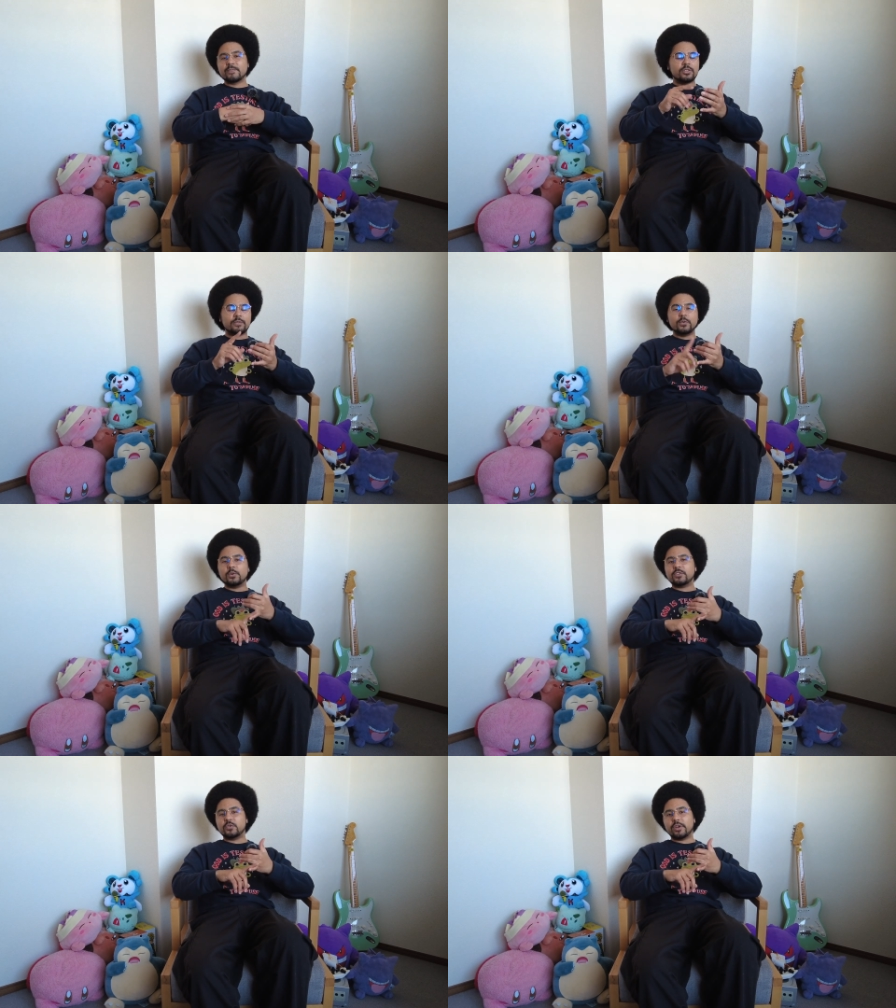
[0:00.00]
The
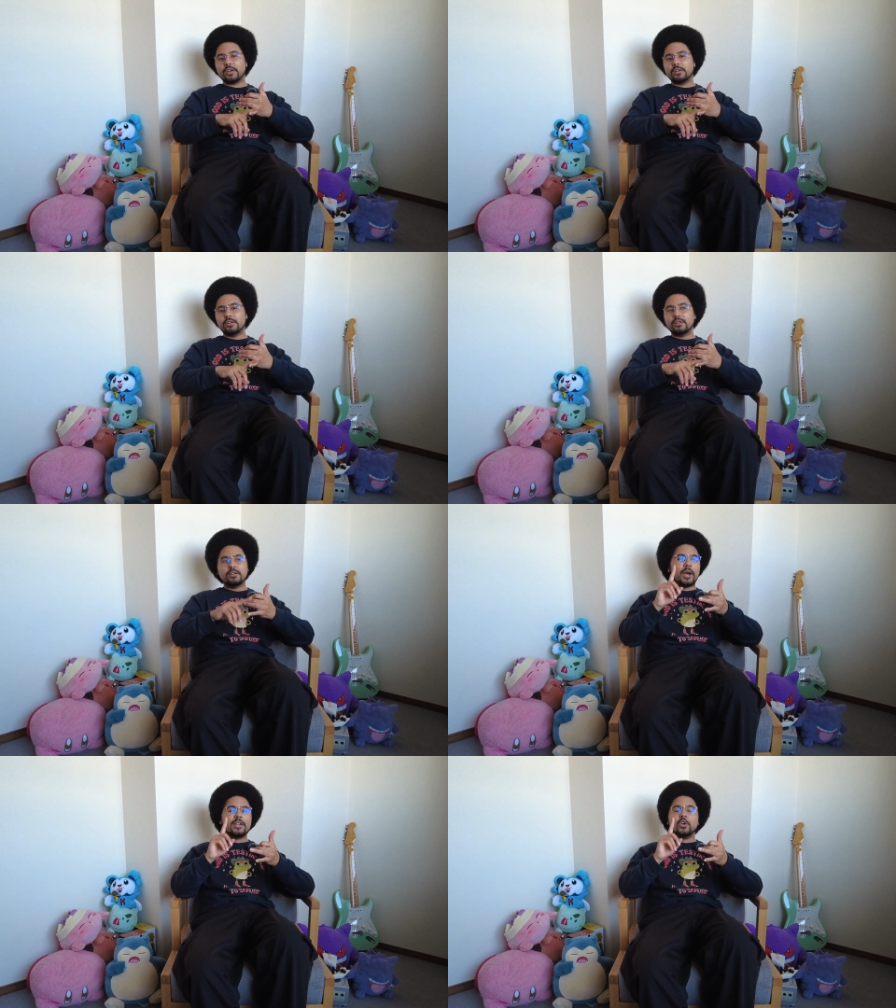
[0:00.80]
food is great.
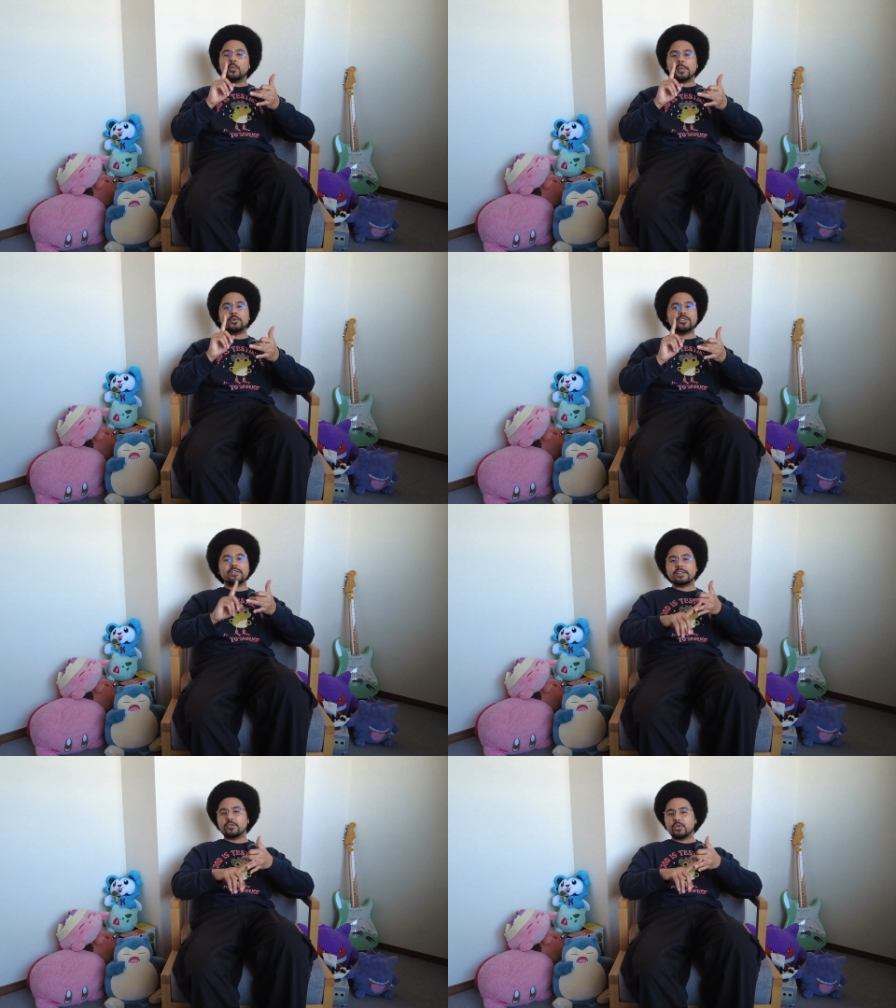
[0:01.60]
I know people
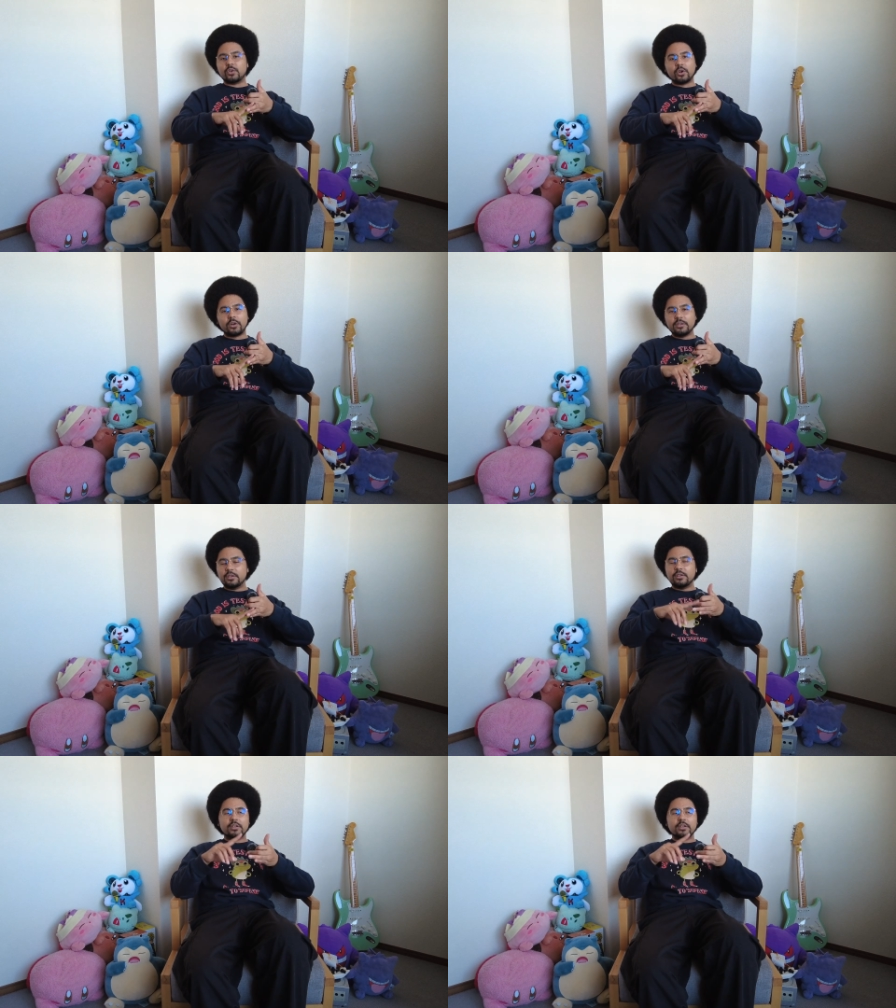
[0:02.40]
travel there a lot.